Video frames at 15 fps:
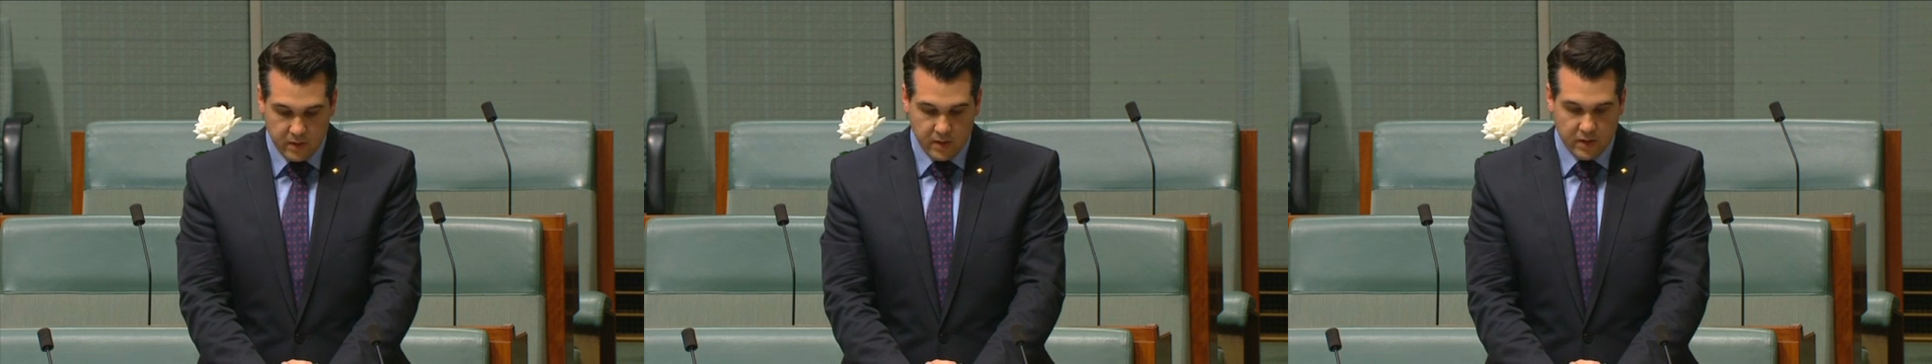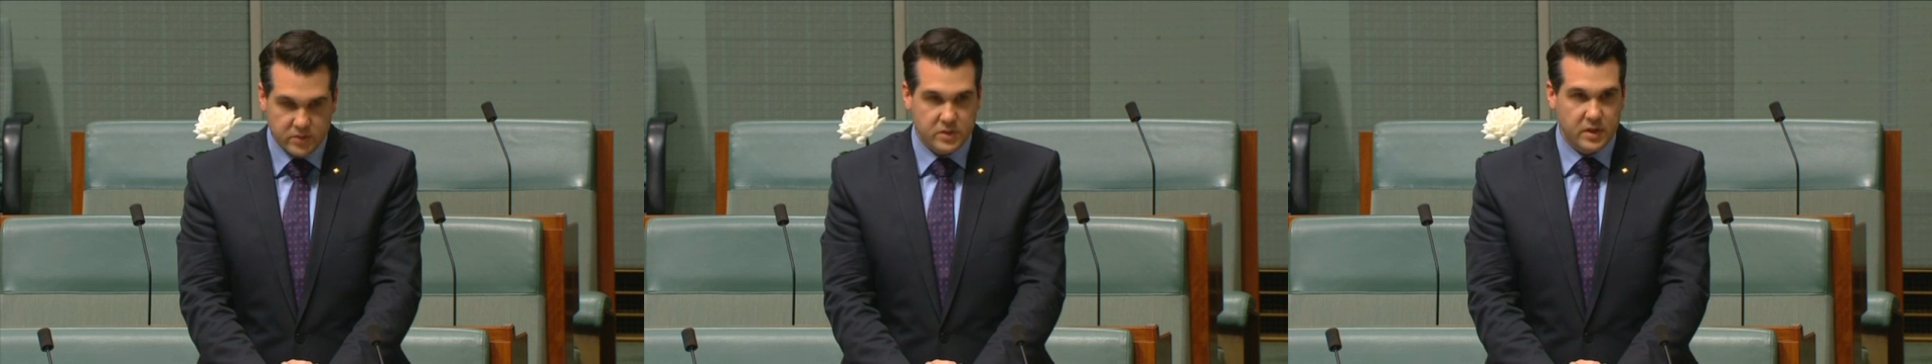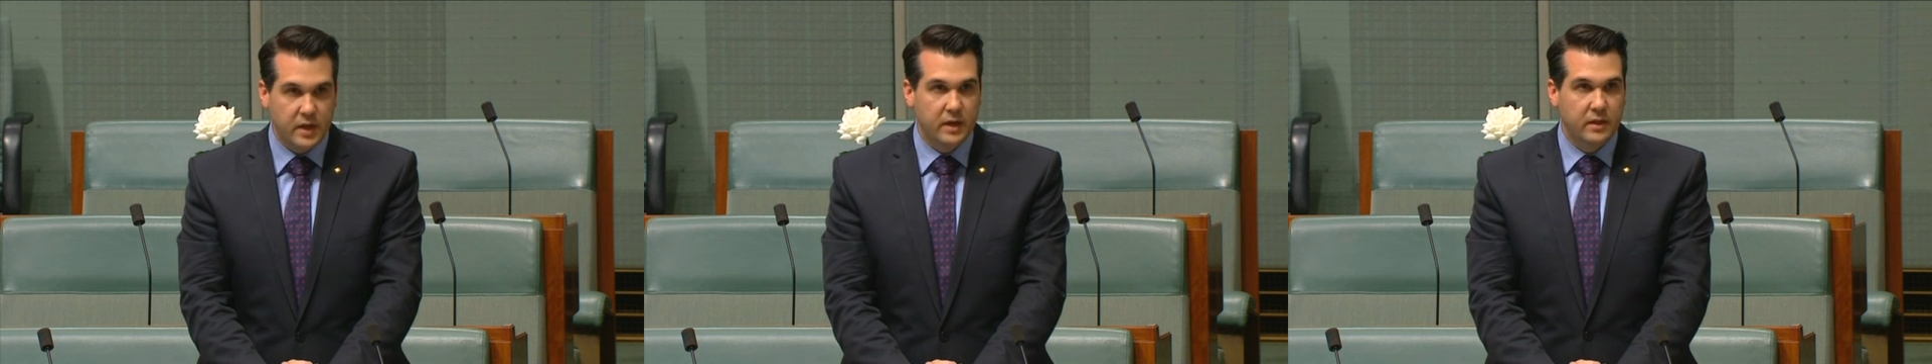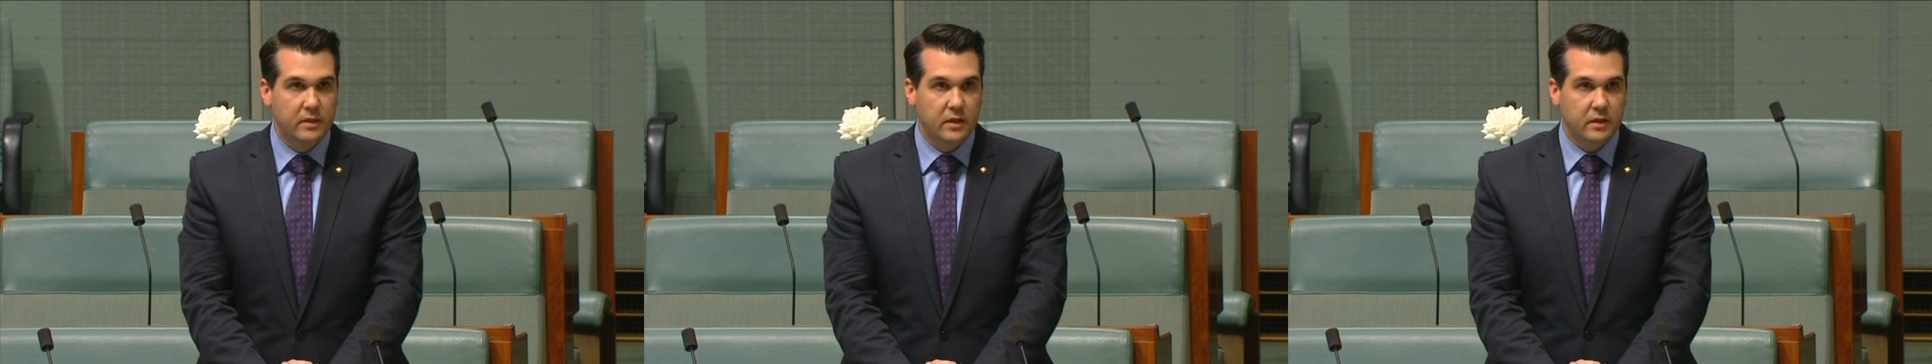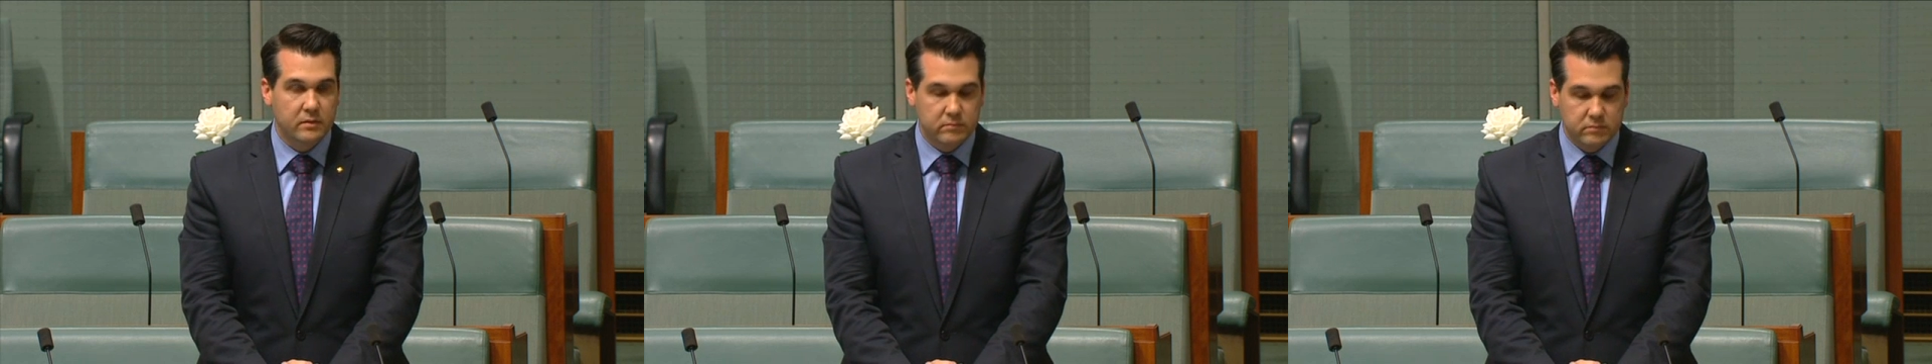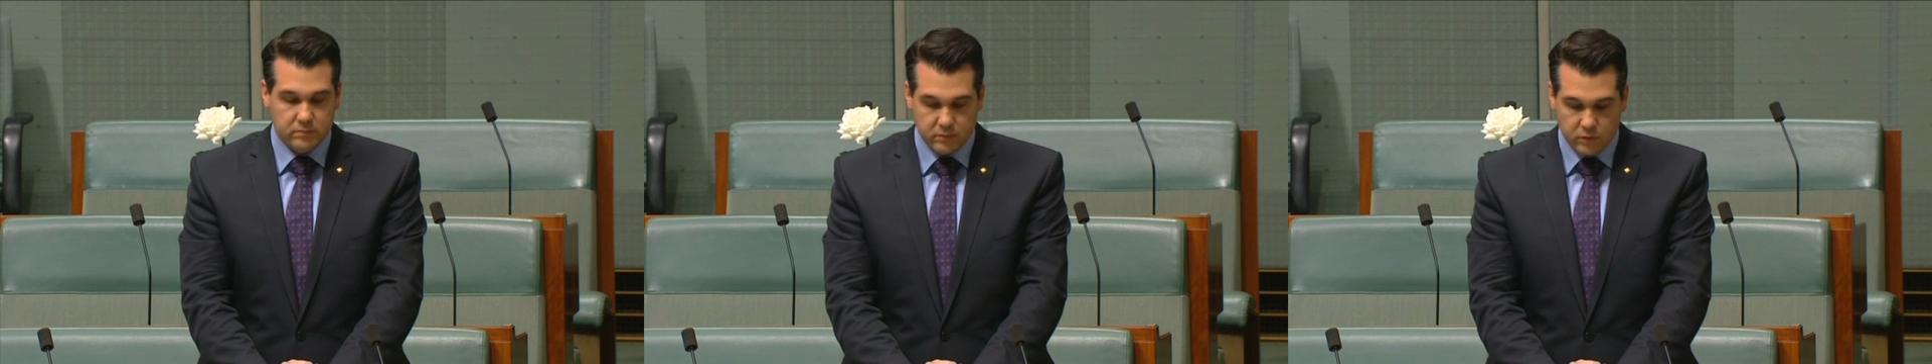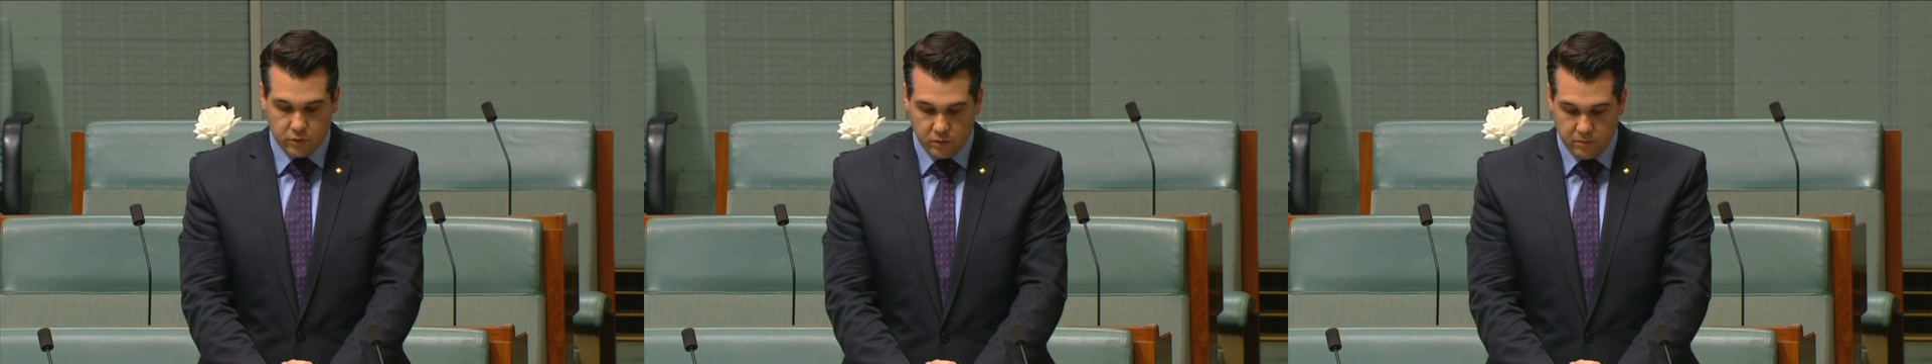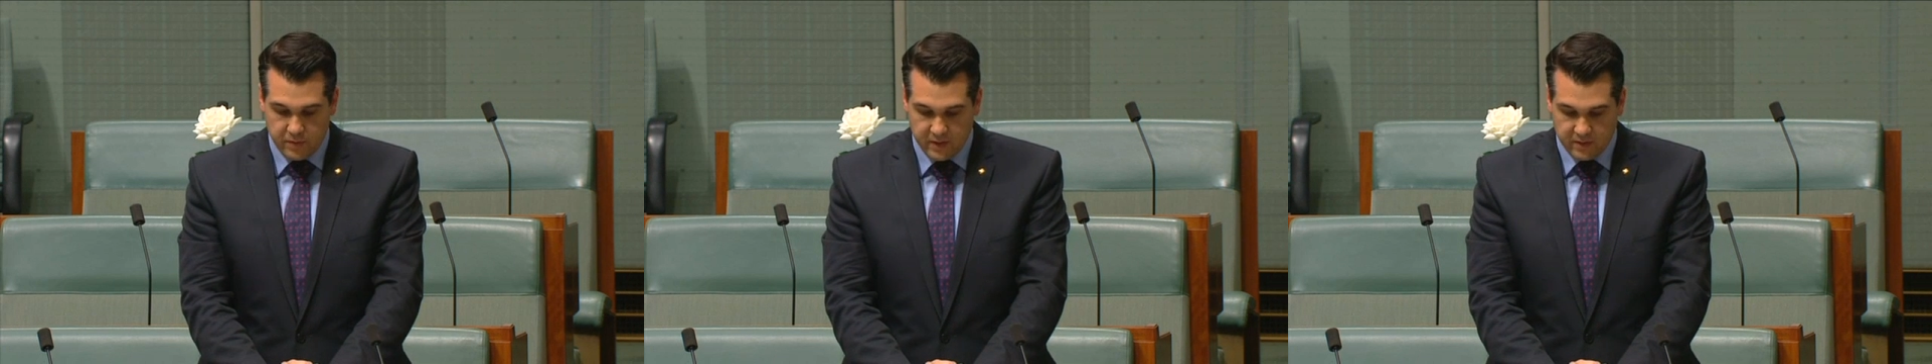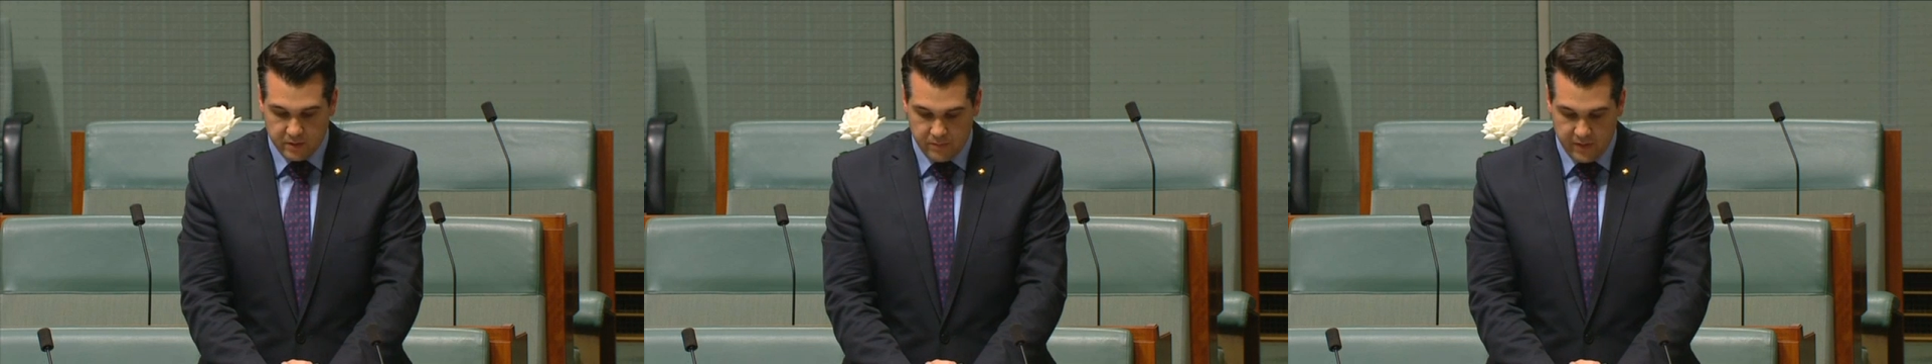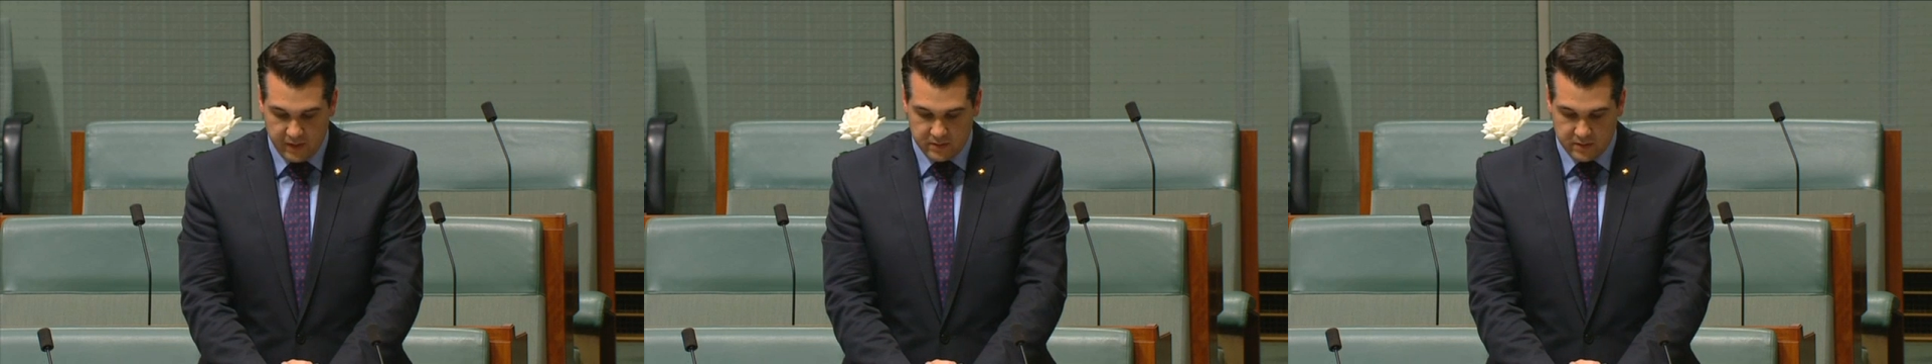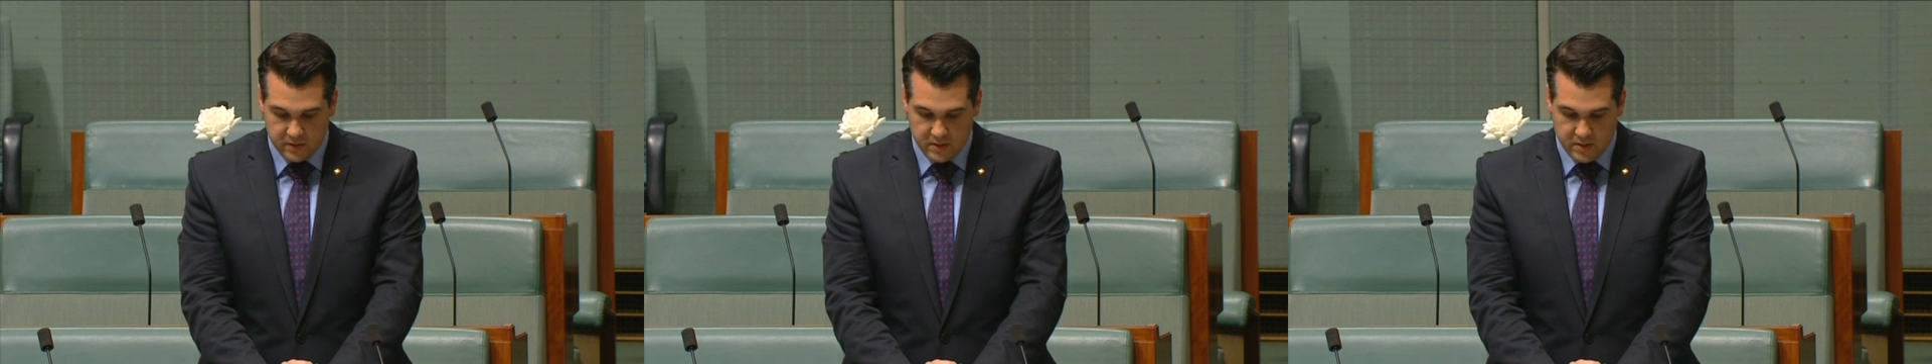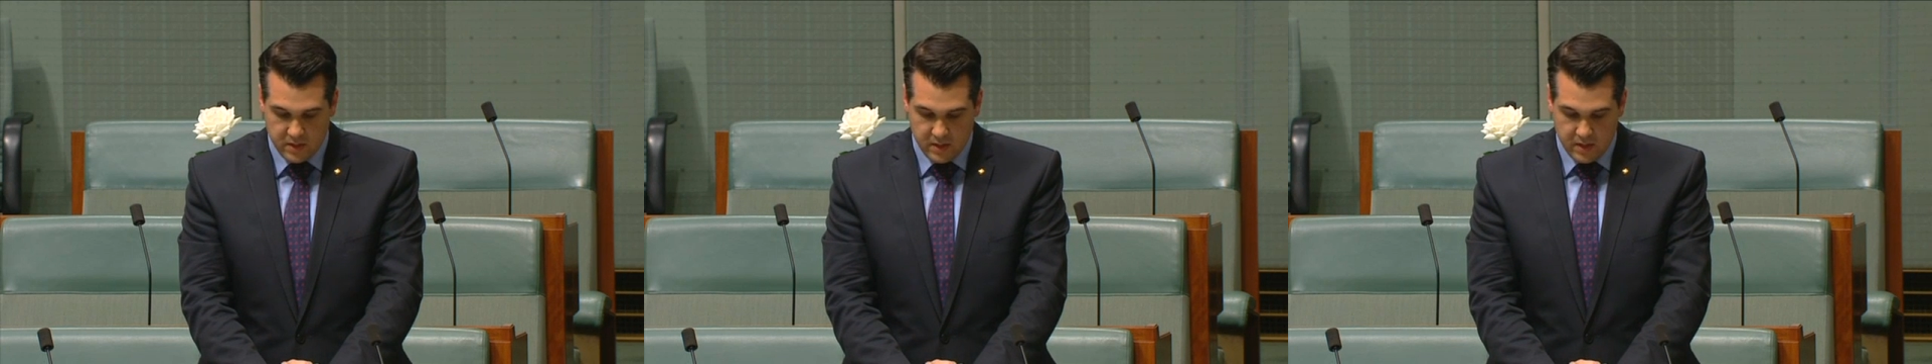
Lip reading: a scene that could be depicted